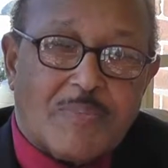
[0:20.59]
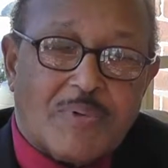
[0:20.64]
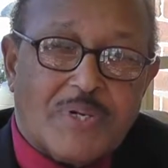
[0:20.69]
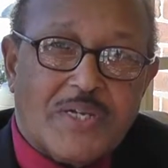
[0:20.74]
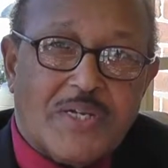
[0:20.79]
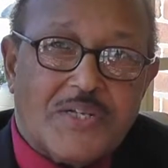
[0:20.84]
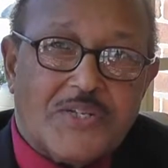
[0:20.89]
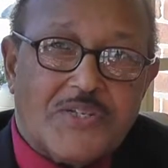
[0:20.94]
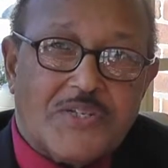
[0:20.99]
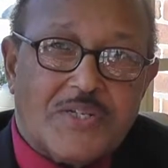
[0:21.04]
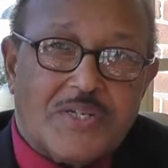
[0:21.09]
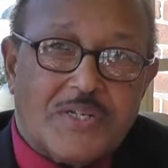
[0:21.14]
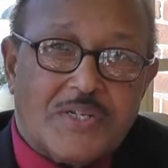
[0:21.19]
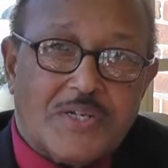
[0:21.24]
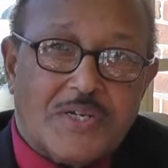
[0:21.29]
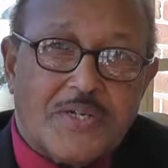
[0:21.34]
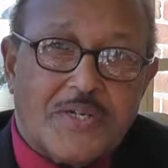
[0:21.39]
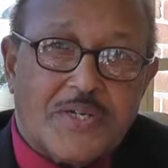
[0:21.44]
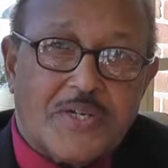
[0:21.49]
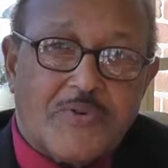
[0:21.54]
I pledged as an
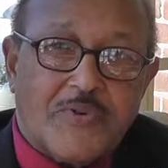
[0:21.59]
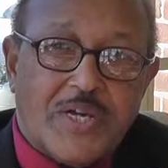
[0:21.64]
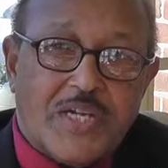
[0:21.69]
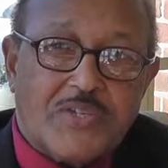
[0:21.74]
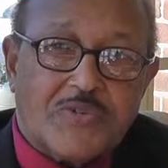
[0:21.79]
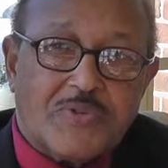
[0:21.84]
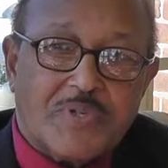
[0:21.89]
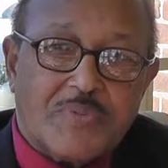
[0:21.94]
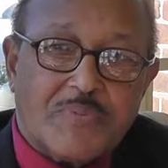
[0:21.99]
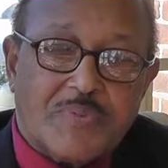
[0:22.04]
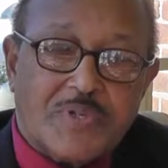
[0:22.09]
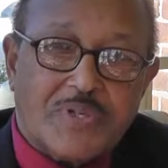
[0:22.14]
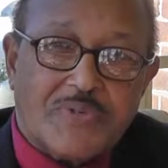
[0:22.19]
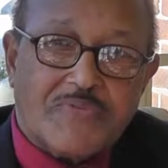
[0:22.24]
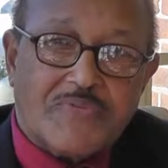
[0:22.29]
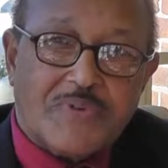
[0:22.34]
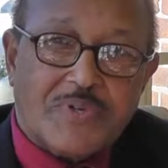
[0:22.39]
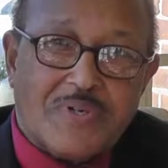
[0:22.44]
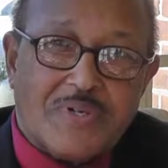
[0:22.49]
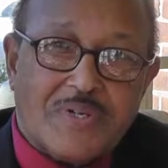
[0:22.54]
undergraduate, but
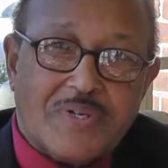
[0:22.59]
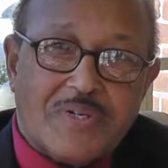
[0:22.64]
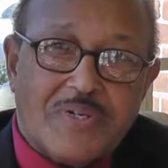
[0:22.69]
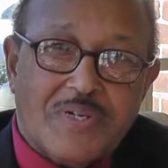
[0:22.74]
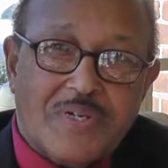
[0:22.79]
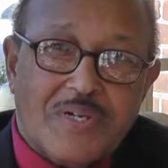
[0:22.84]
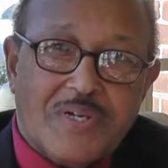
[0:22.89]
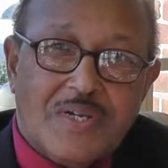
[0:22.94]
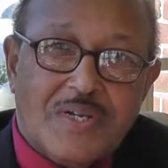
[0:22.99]
for